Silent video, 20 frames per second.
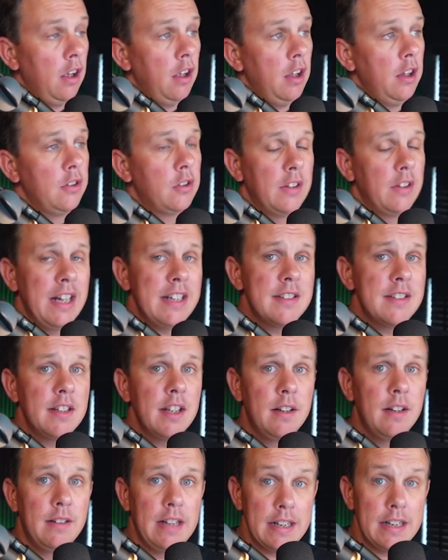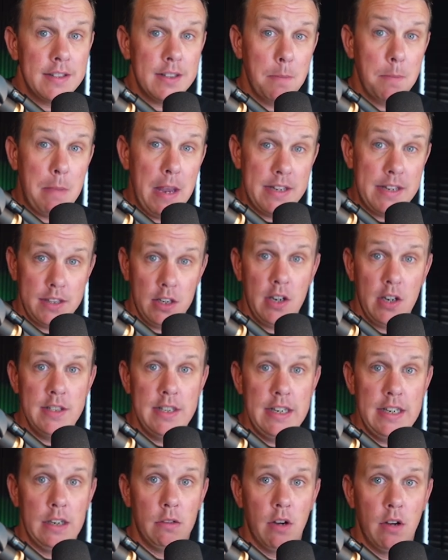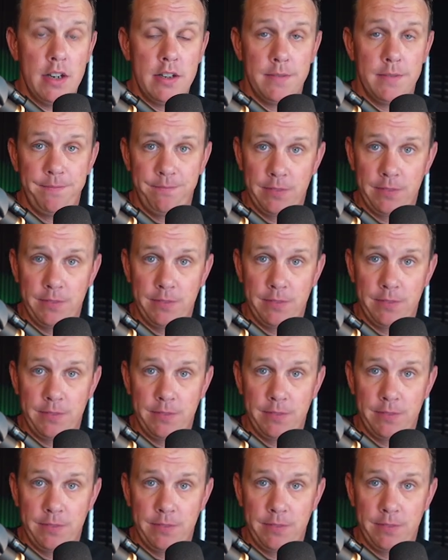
So that's the, that's the basic idea, right?